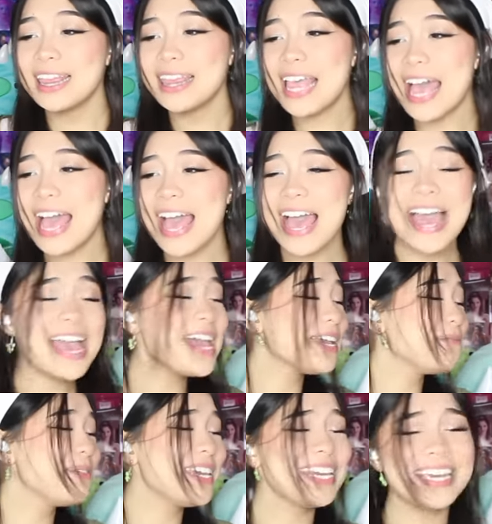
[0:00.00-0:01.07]

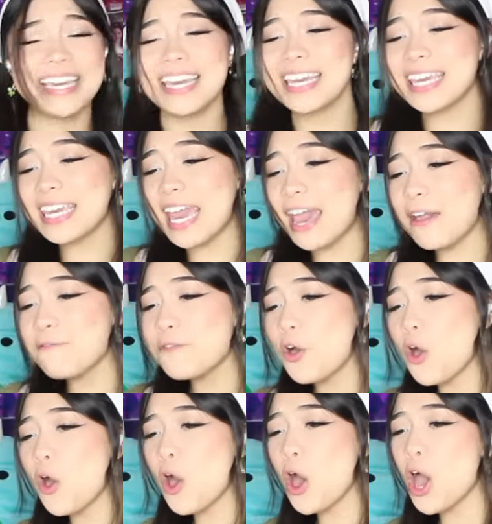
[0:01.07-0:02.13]
like me. Care
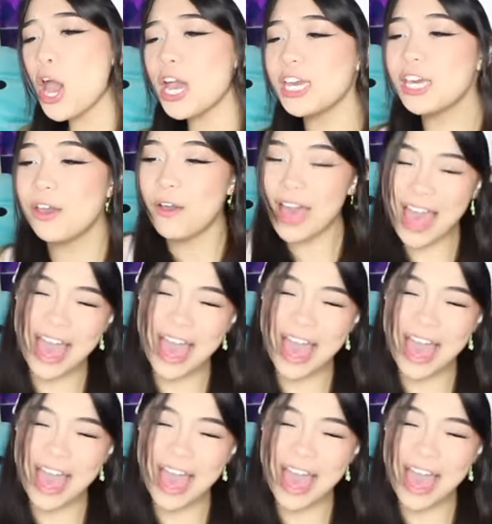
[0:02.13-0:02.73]
for you.